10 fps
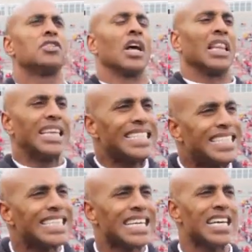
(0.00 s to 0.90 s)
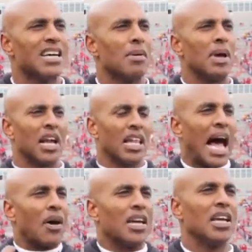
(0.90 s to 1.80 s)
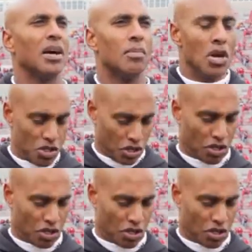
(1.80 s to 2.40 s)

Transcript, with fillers: to listen to Him and allow Him to